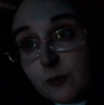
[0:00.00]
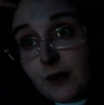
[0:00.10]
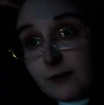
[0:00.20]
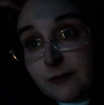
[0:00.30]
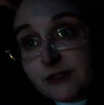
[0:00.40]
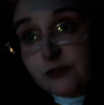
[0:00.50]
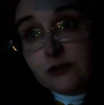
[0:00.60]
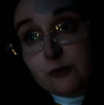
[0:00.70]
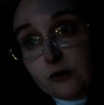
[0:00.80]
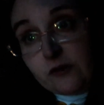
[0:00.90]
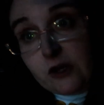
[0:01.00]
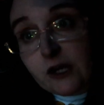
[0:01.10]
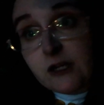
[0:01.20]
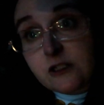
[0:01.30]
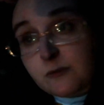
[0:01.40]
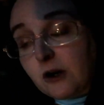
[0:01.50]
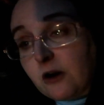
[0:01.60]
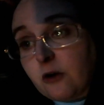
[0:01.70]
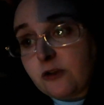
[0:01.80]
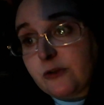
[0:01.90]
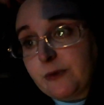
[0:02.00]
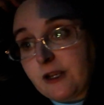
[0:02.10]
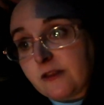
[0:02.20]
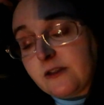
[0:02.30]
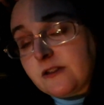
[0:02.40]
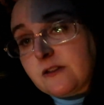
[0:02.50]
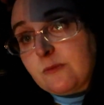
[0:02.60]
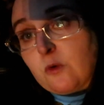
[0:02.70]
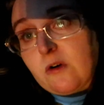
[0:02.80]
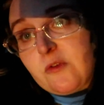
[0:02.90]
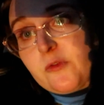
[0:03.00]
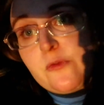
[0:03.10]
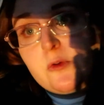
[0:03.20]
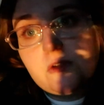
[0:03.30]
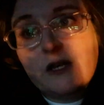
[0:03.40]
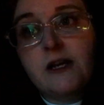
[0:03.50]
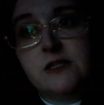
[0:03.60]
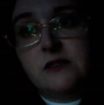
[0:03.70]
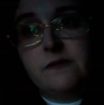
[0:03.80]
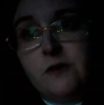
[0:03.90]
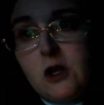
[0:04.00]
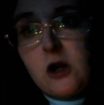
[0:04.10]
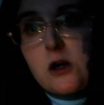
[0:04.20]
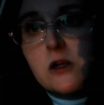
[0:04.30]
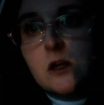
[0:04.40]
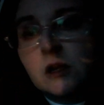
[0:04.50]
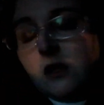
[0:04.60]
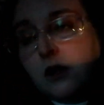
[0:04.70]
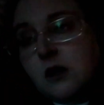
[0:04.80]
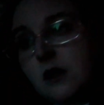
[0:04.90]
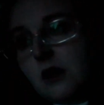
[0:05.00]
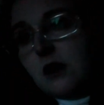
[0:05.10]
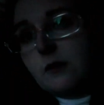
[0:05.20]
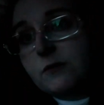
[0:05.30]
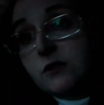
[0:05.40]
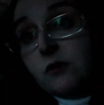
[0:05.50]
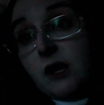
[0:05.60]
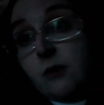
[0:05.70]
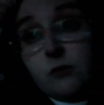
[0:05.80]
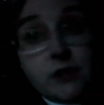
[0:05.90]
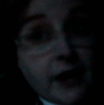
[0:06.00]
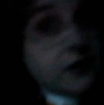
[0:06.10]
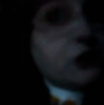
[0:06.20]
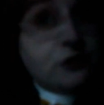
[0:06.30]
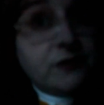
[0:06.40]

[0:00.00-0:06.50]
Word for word: will probably do some more vlogging tomorrow to make this more of a full-sized vlog. Um, so I will catch